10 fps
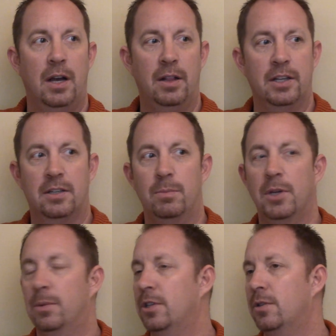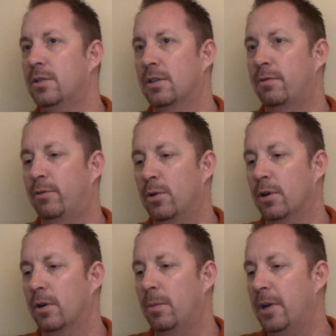I'd like to be able to use it
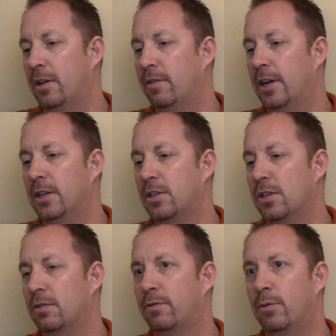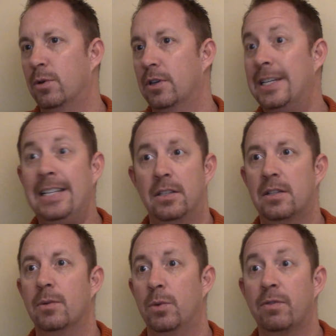for my advantage and for needs
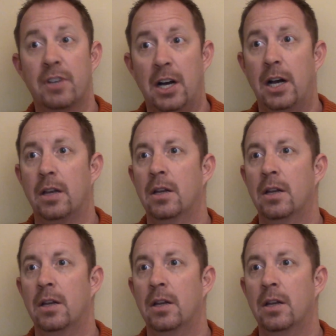that we've got.